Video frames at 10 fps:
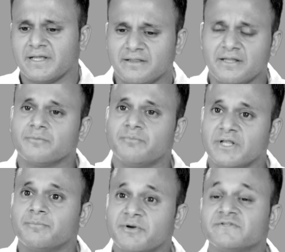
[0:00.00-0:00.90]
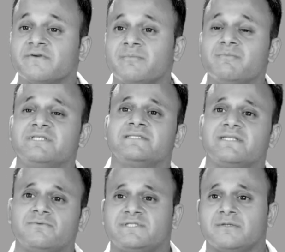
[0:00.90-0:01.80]
in the previous family
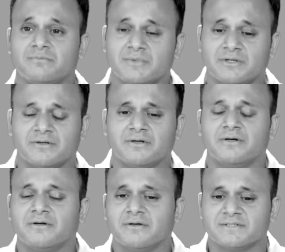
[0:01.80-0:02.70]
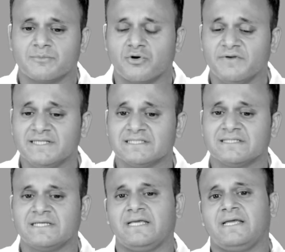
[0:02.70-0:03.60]
business, there were some conflicts.
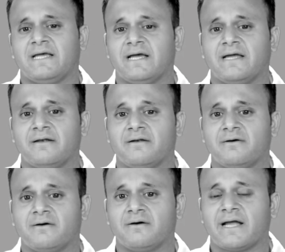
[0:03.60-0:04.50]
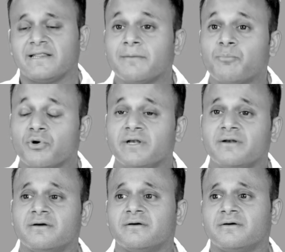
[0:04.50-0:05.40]
And at that
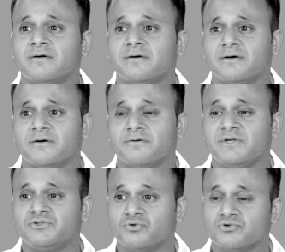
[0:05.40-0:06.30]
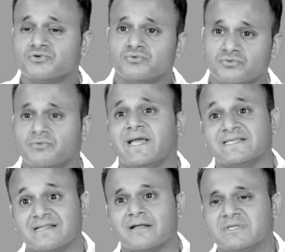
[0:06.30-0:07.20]
point, we chose to
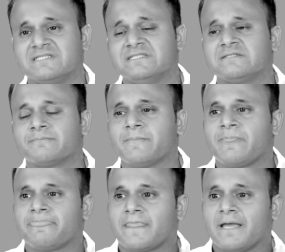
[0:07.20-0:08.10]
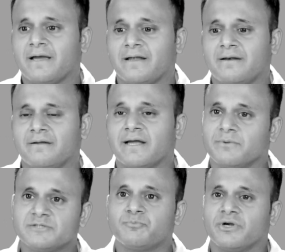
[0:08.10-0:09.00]
exit that business. And
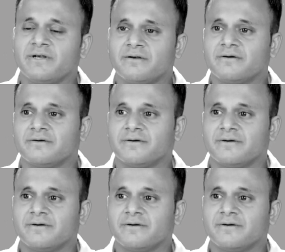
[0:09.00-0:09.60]
at which point,